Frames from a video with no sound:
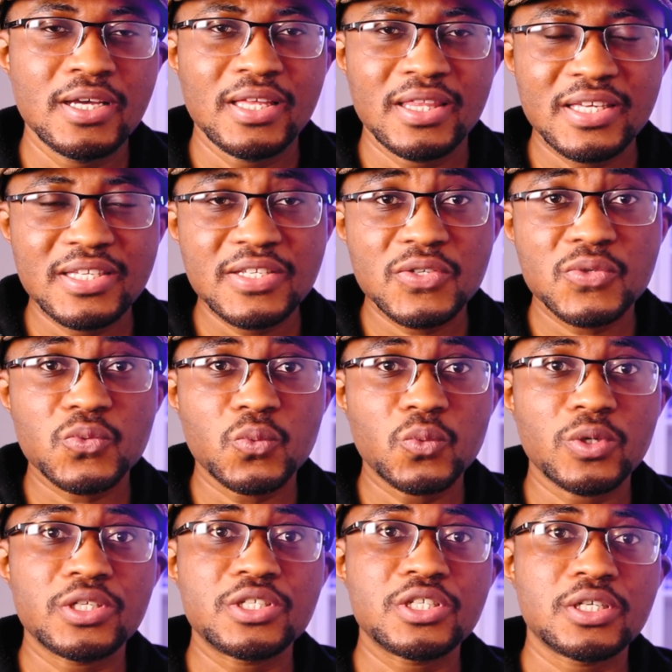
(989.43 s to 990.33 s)
This is
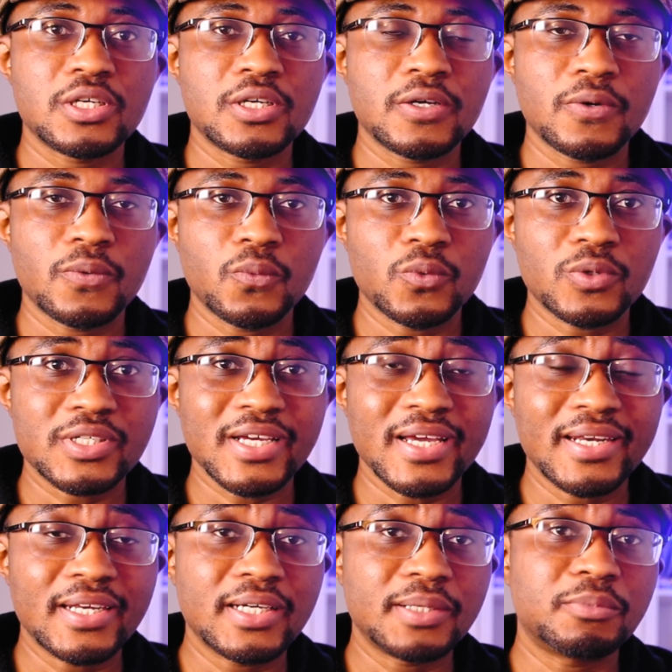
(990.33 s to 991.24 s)
what would
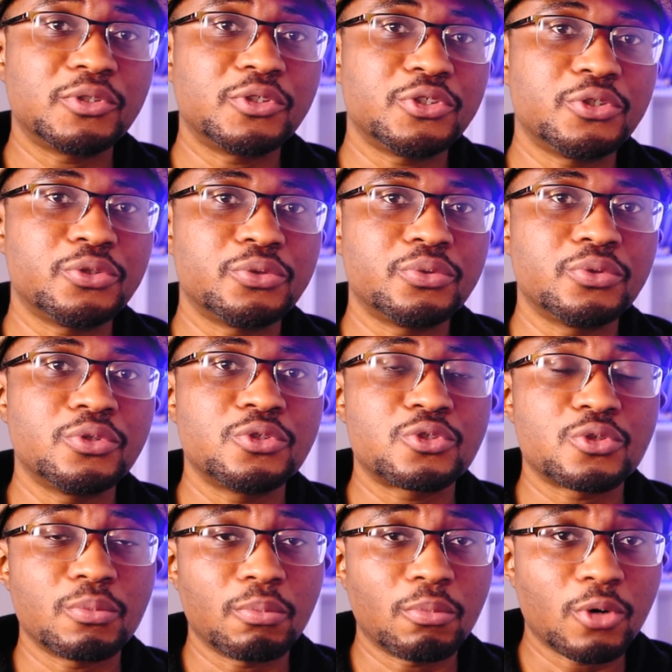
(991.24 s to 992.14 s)
enable you
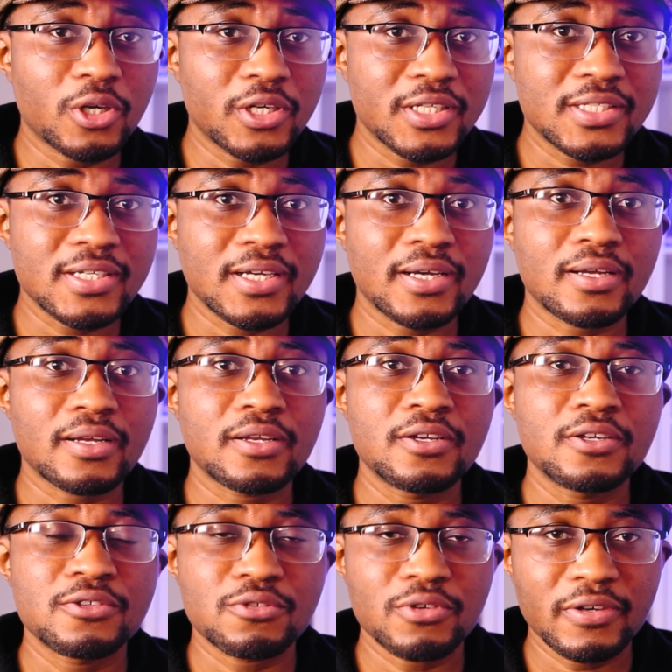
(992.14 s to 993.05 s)
to monitor,
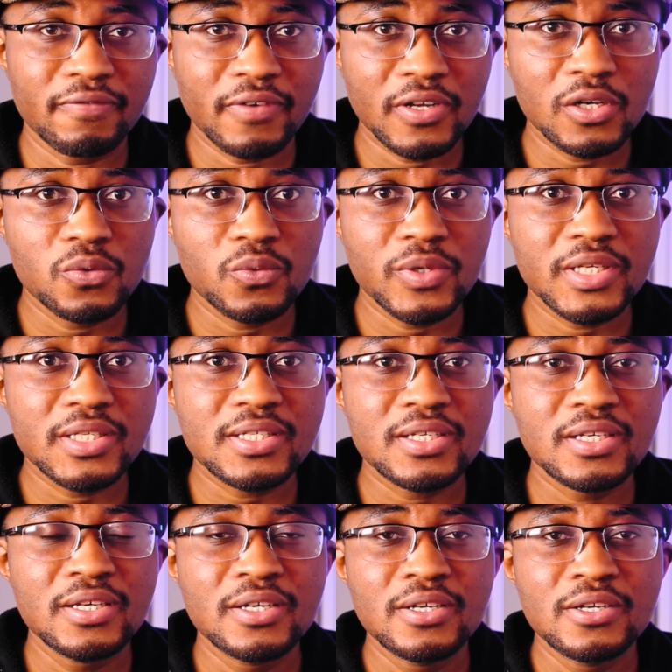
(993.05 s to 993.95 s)
to evaluate,
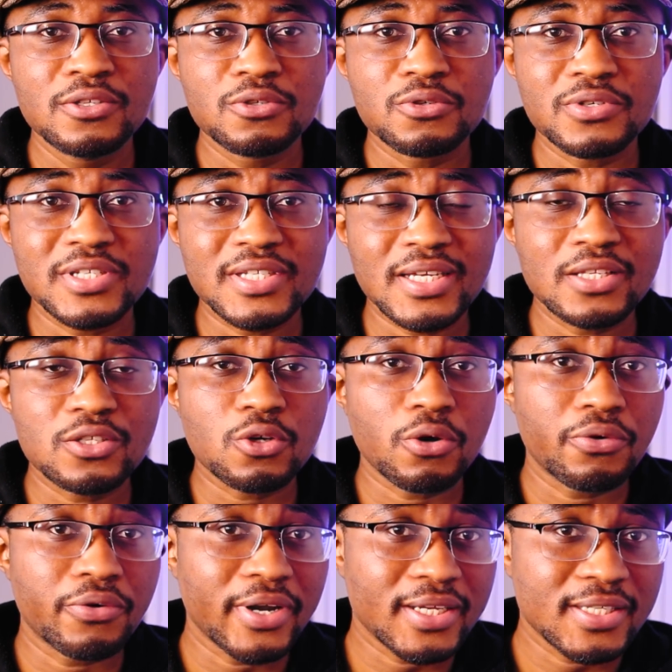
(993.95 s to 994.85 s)
to set
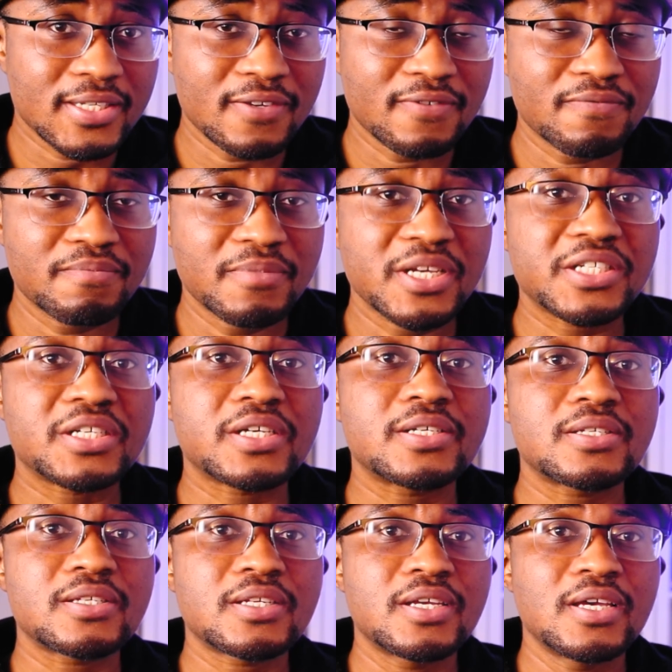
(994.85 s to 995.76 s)
corrective
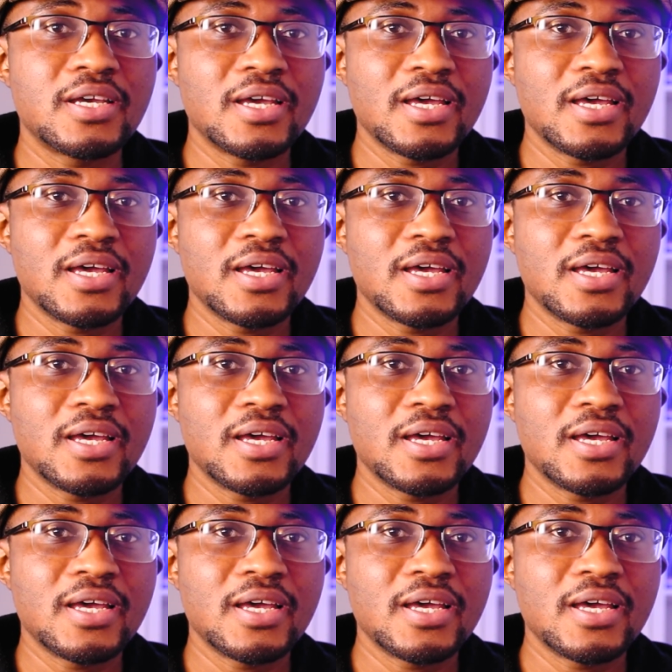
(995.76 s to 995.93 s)
measures,